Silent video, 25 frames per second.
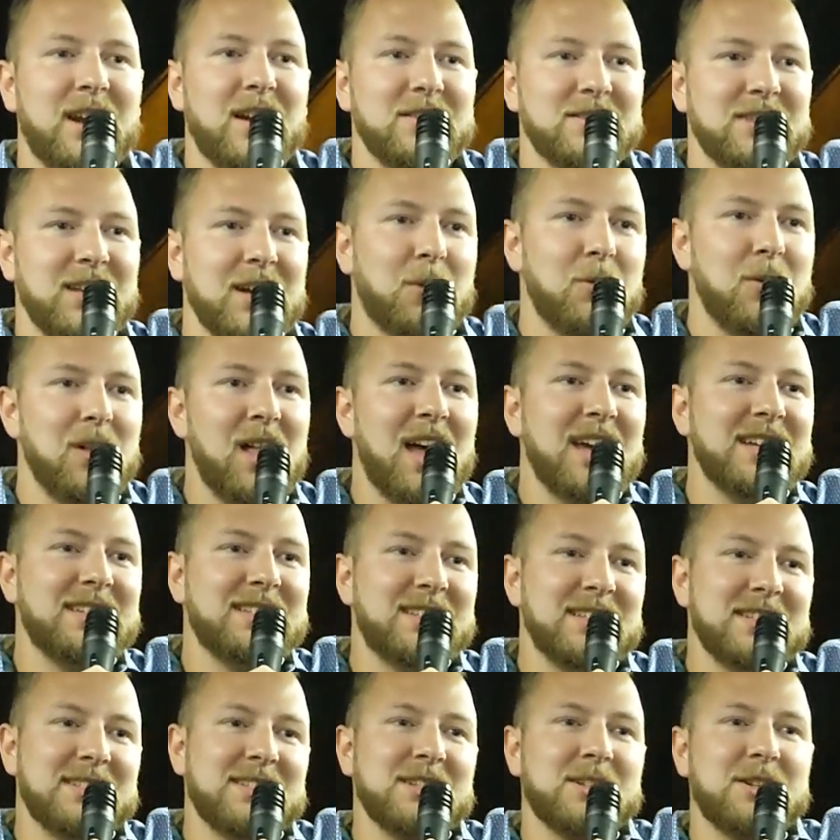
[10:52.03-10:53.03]
And I was like, well, I
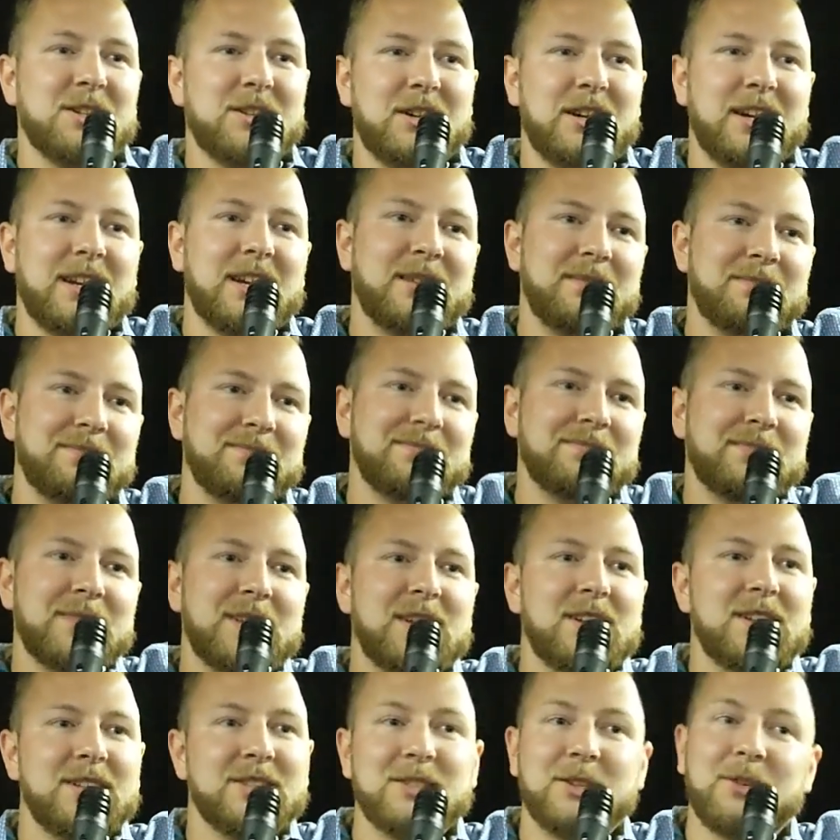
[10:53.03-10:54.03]
disagree.
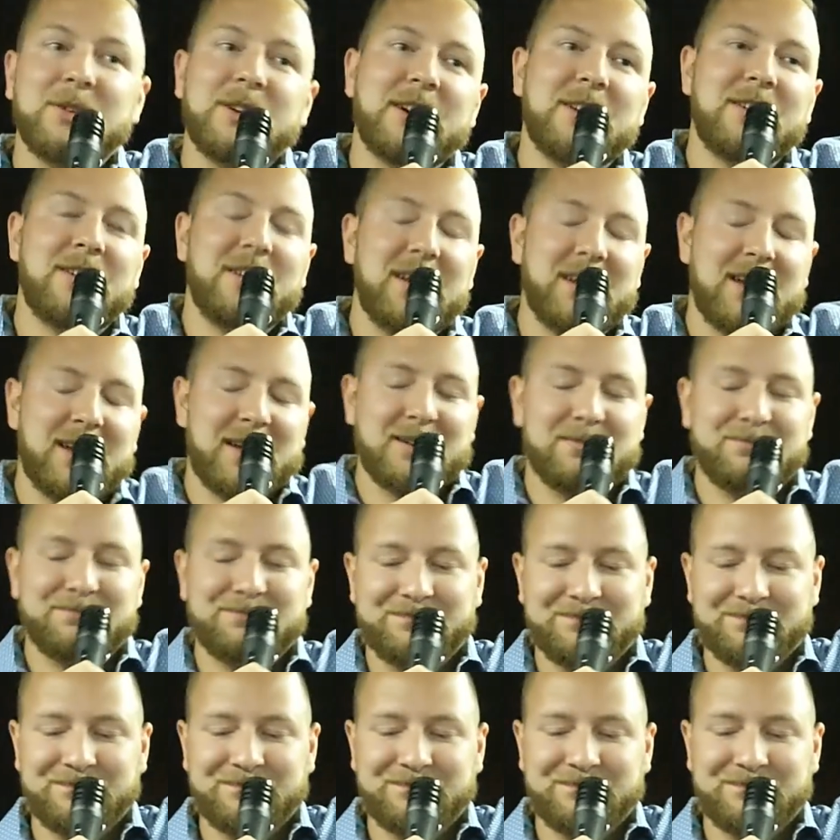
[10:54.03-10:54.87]
So here I am.